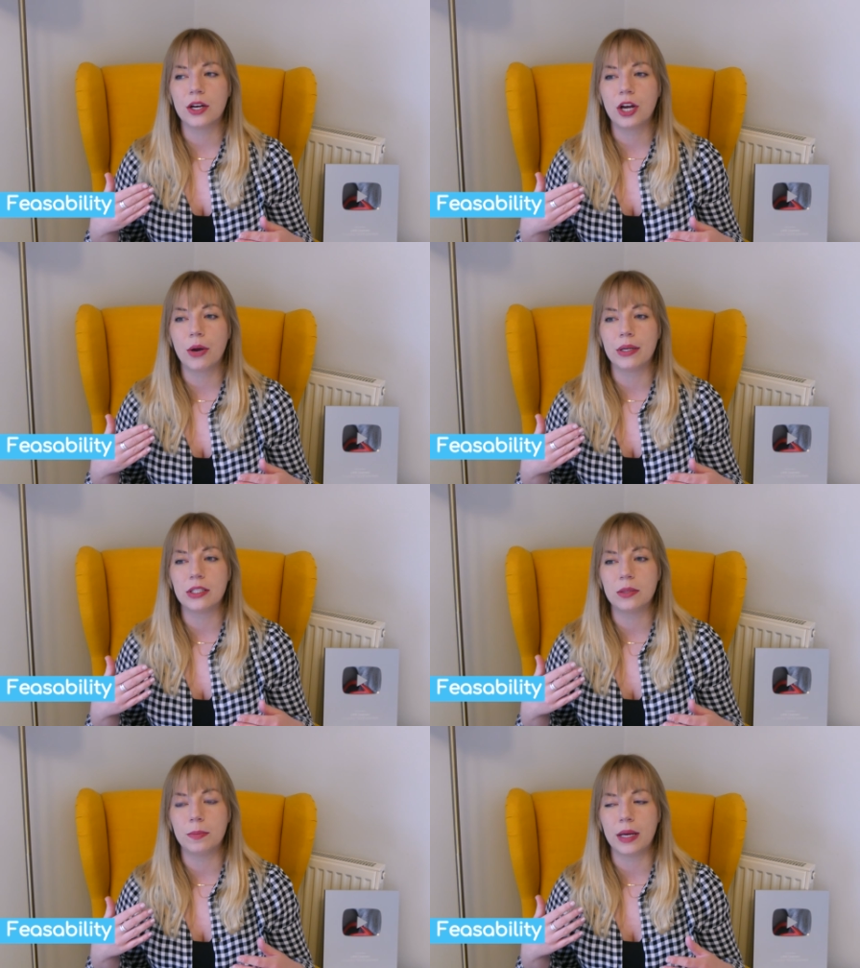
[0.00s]
going
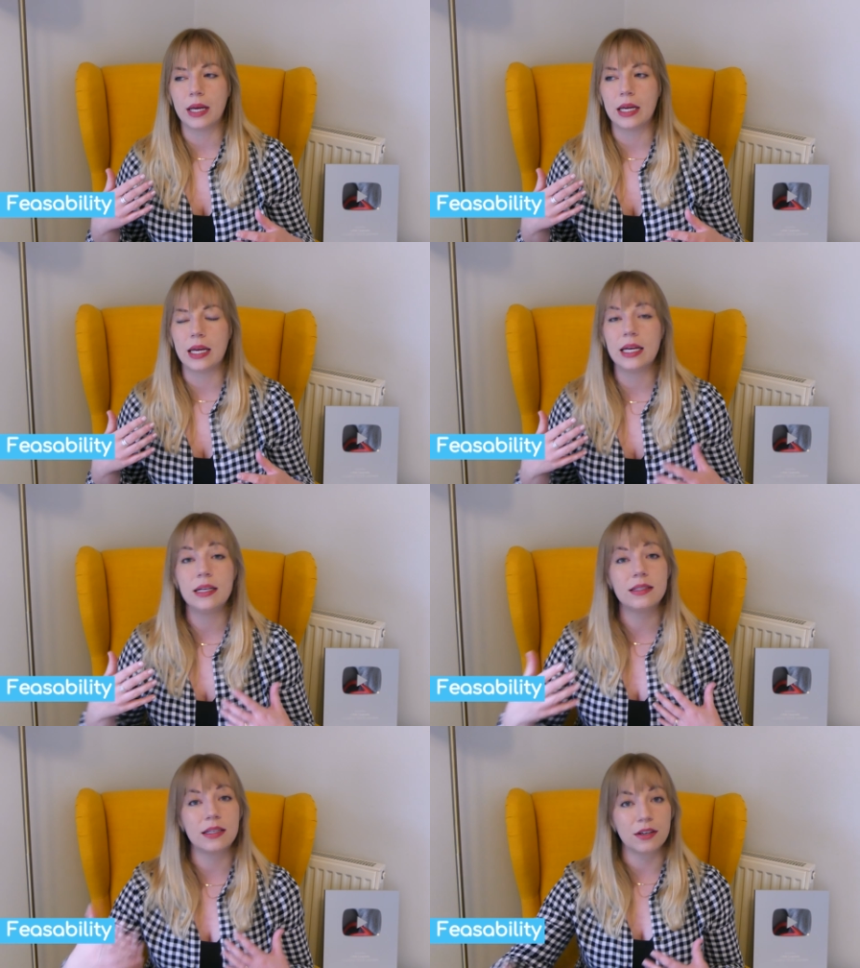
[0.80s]
to be
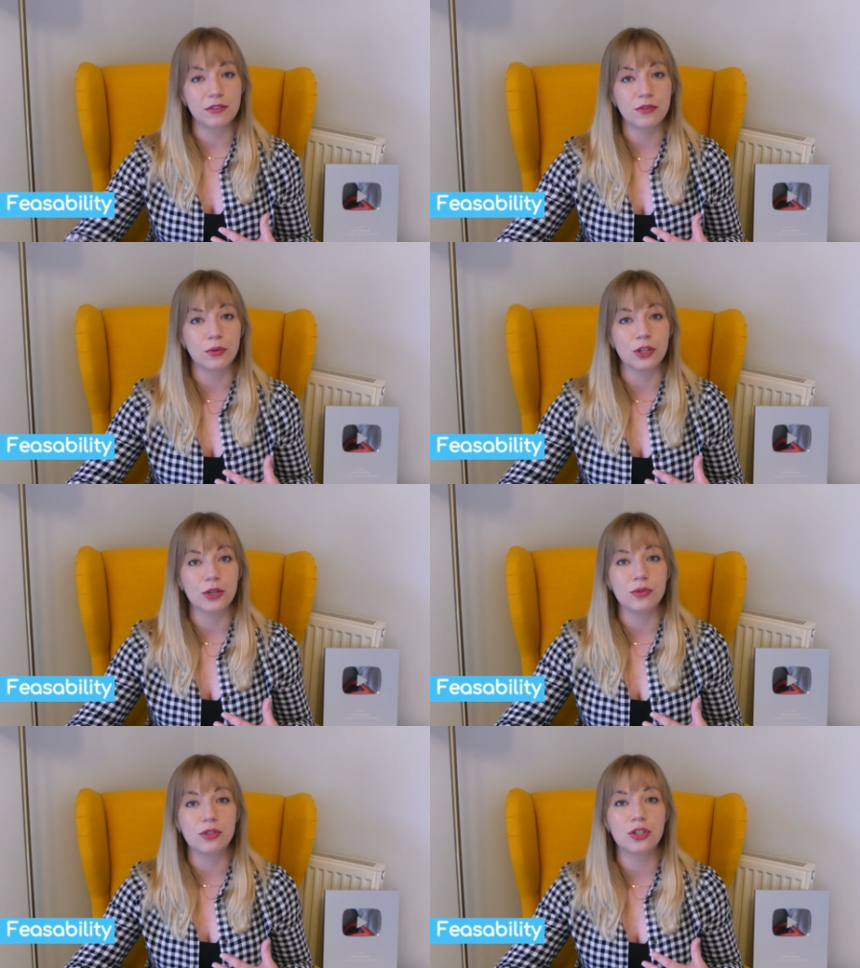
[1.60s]
easier for
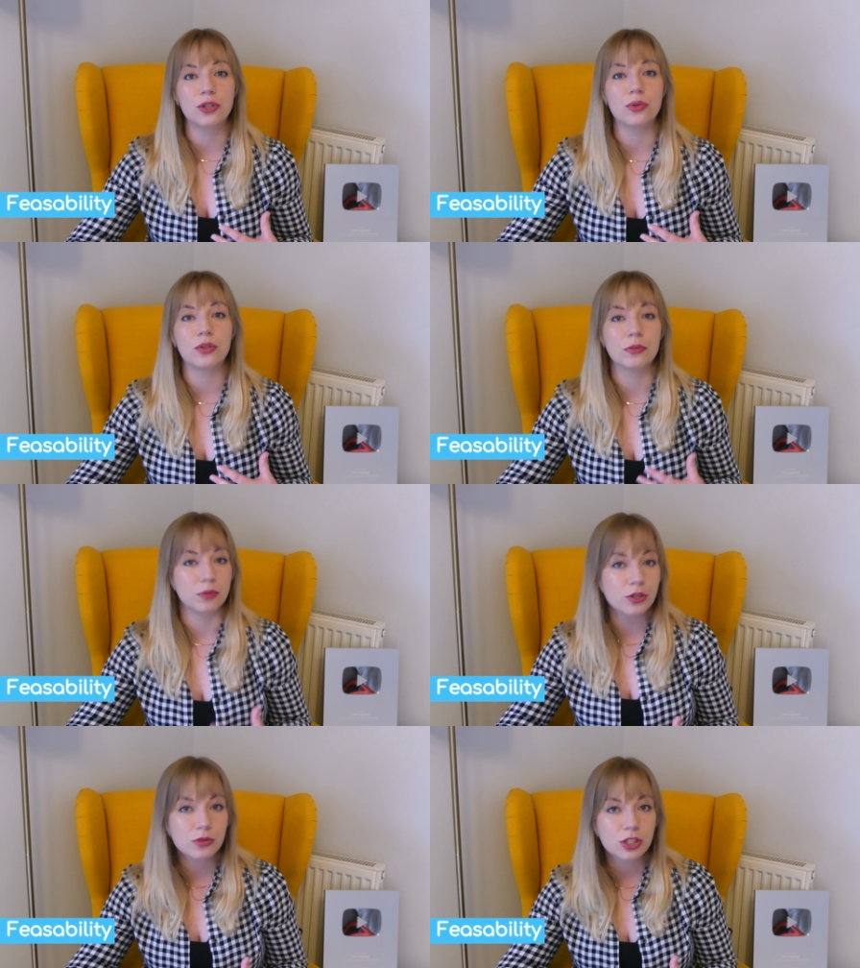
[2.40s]
you to
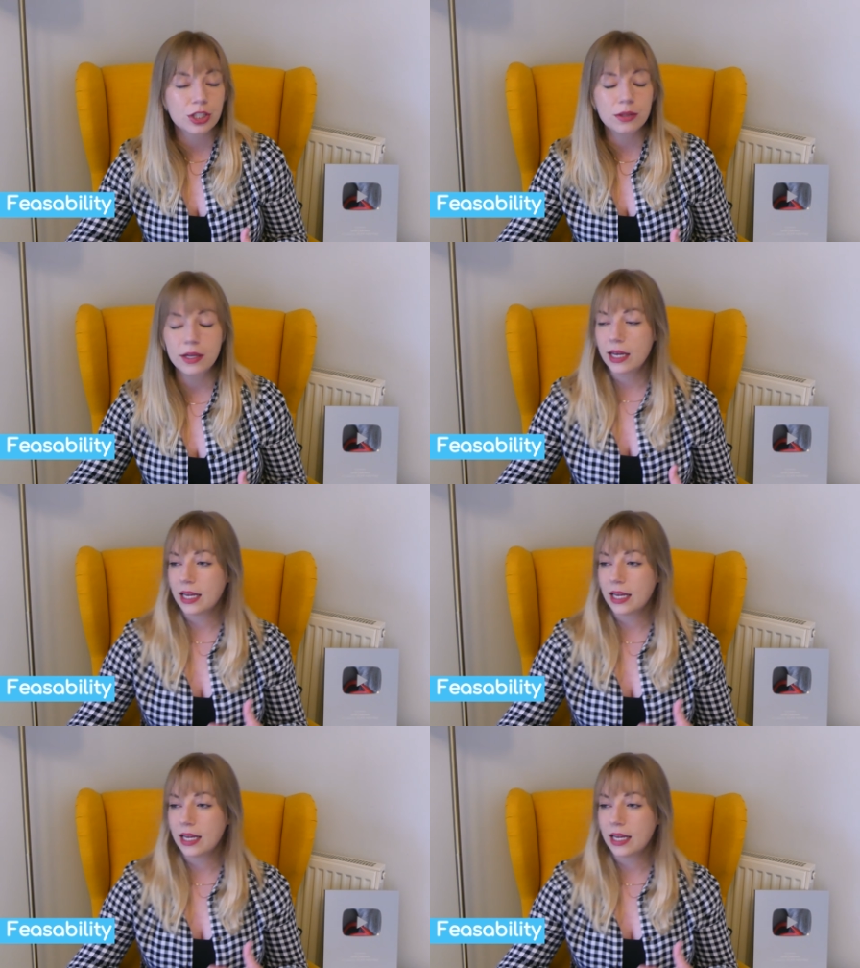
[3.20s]
commute to?